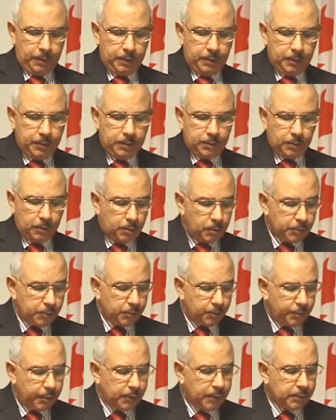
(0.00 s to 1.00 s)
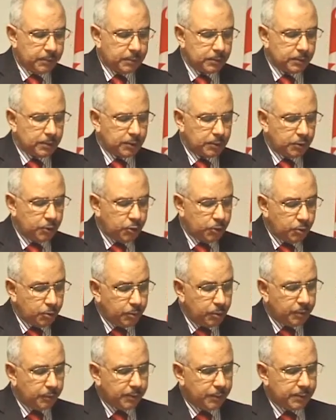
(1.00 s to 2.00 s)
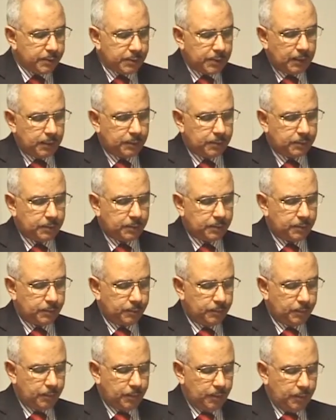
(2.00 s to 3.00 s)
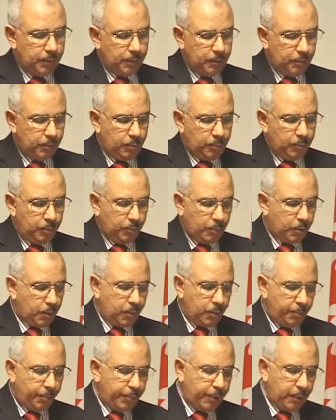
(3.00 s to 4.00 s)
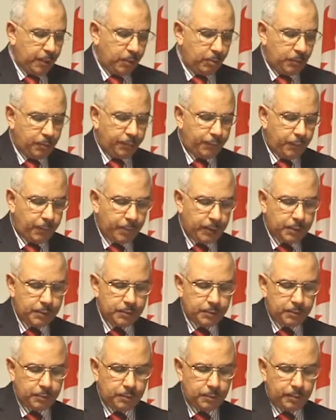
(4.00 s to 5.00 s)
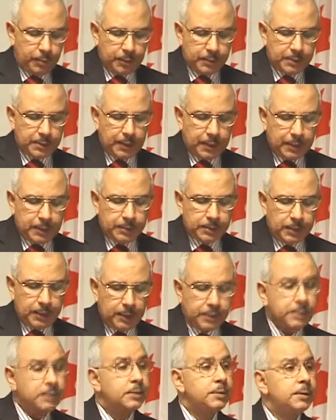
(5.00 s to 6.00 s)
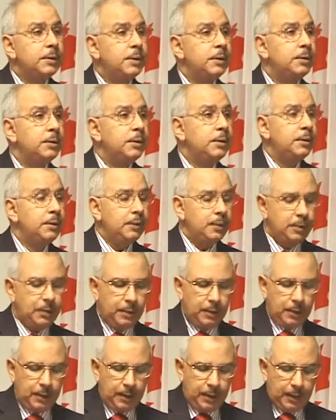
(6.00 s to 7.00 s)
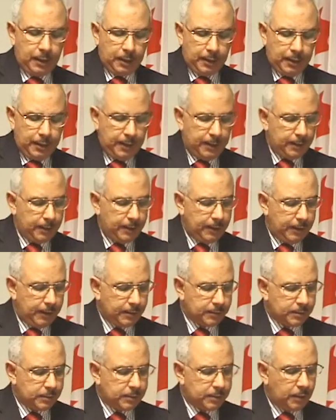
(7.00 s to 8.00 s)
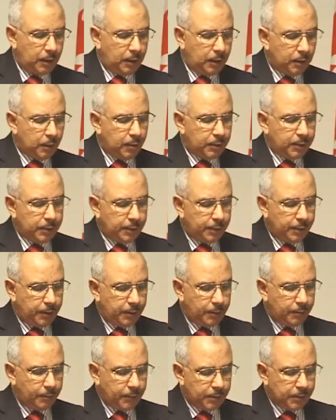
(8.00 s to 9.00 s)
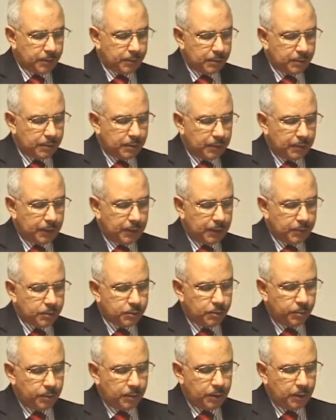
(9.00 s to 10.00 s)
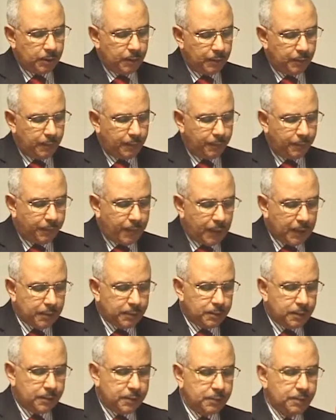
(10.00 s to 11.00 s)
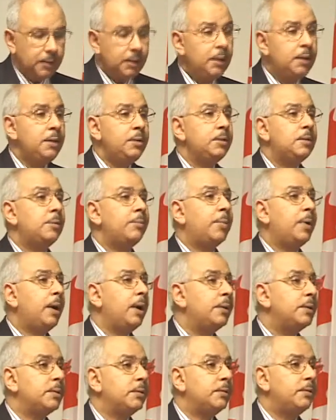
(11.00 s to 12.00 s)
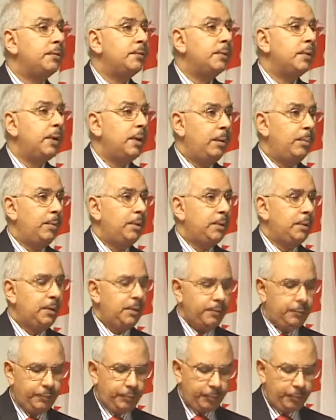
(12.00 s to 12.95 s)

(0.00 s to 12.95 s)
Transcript: This also makes intuitive sense. More comparable information means less uncertainty, and hence the lower degree of risk that has to be factored into the price of capital.